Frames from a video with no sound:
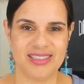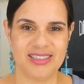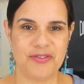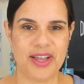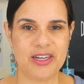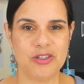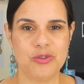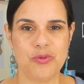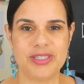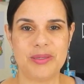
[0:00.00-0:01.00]
The final
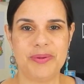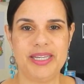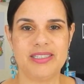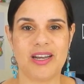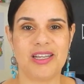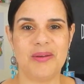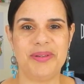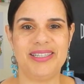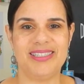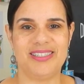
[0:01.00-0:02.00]
2 recipes are gonna
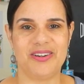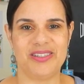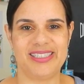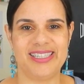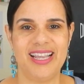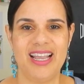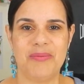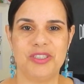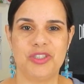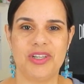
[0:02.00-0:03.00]
be desserts.
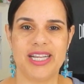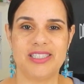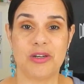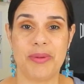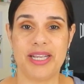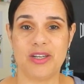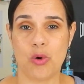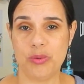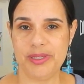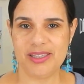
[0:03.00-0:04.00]
I'm gonna show you guys how to make an
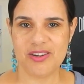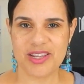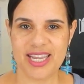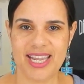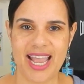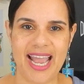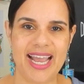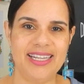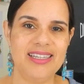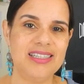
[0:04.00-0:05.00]
oatmeal cookie
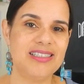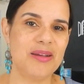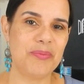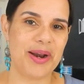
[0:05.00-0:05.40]
and some